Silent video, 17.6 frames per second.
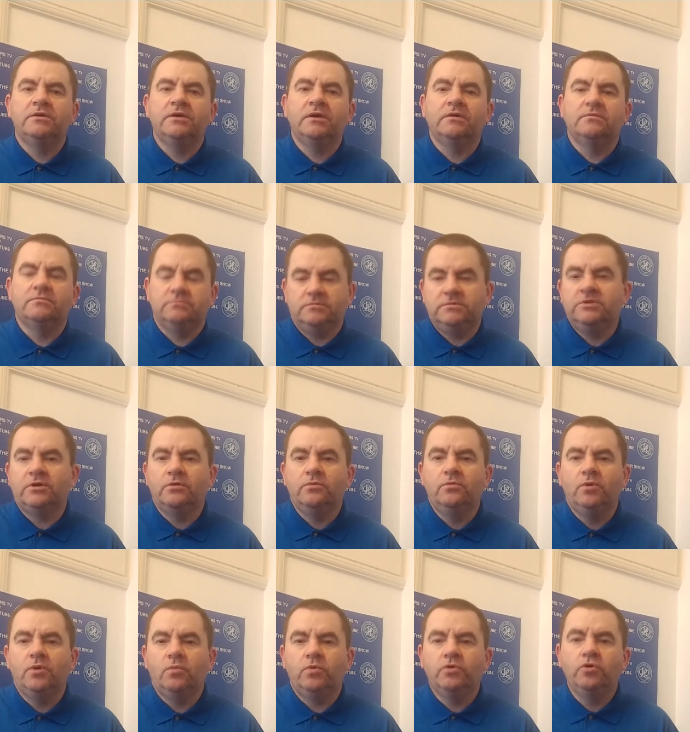Yeah, you know,
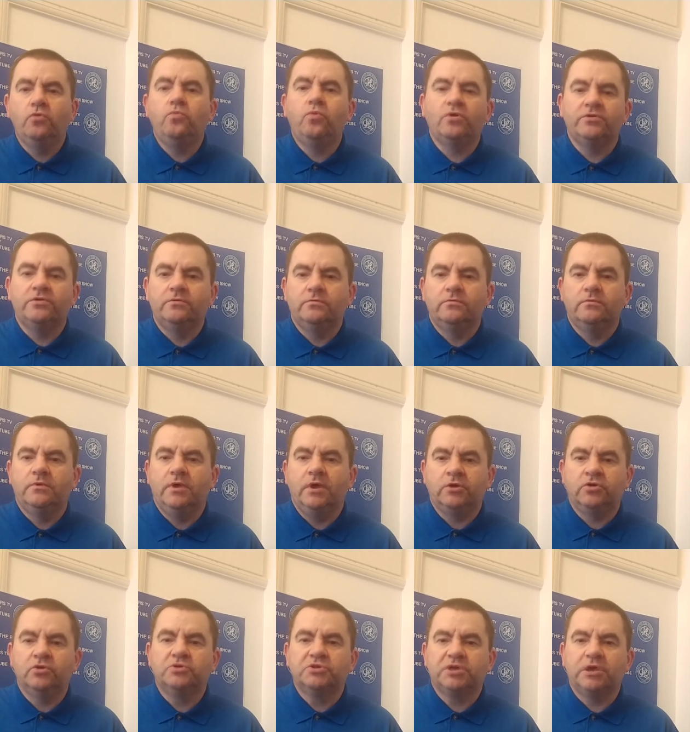we all want a
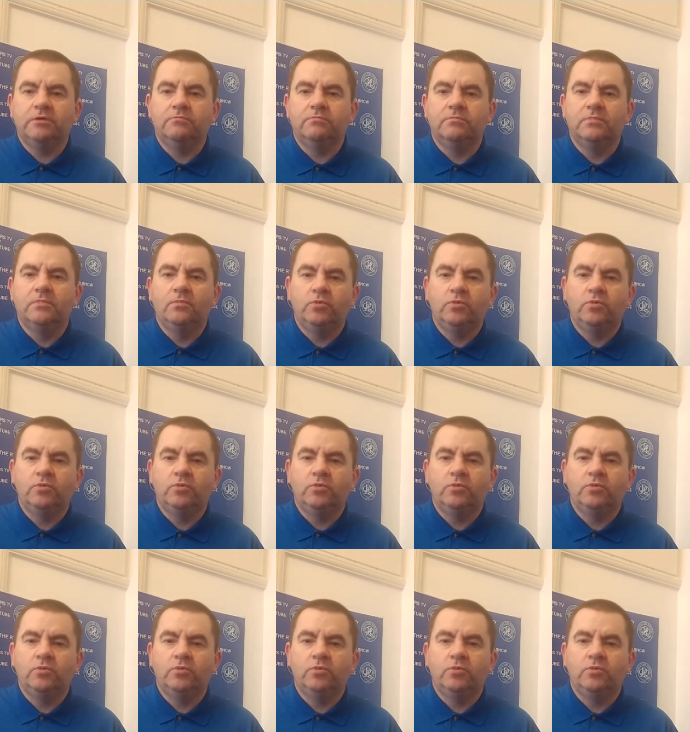good team.